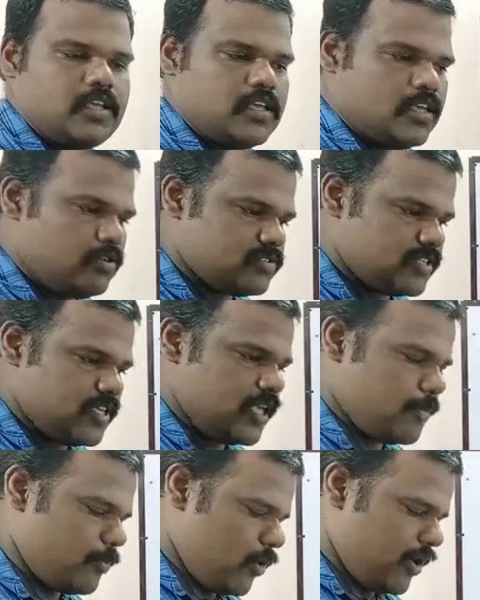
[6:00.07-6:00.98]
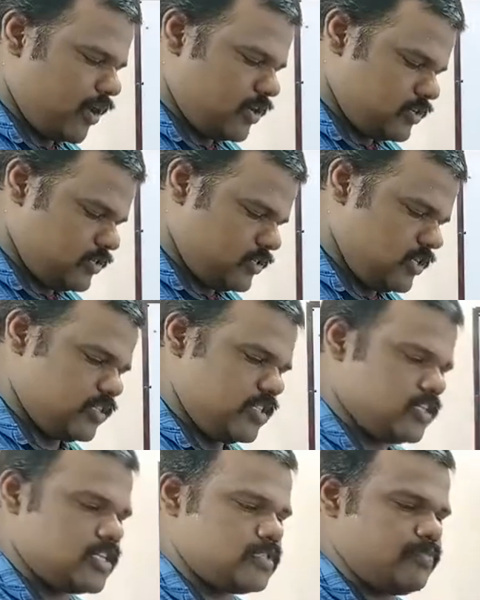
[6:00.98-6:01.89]
You are seeing a product. See,
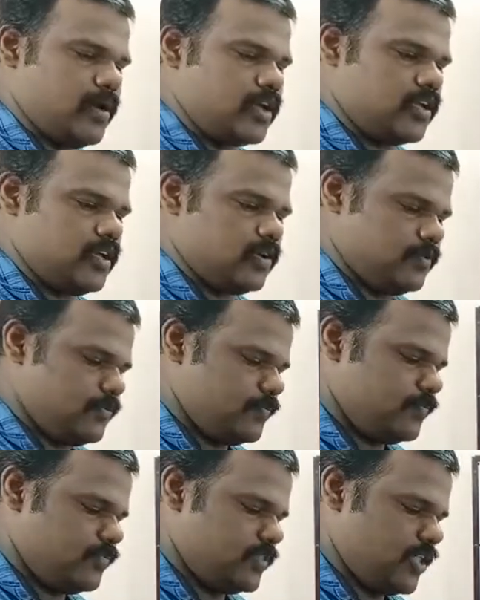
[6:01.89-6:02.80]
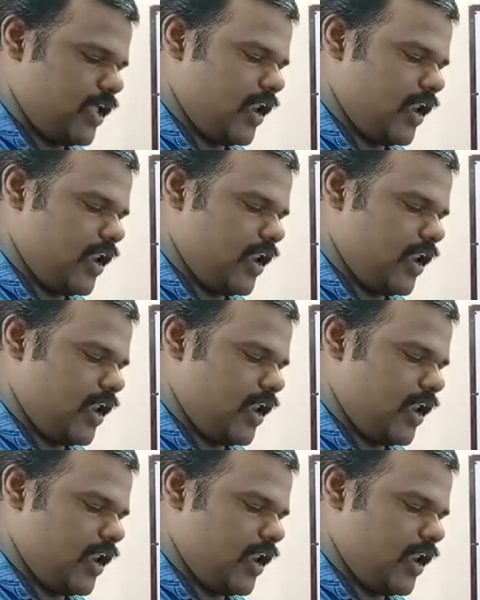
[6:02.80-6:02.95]
this is marker, and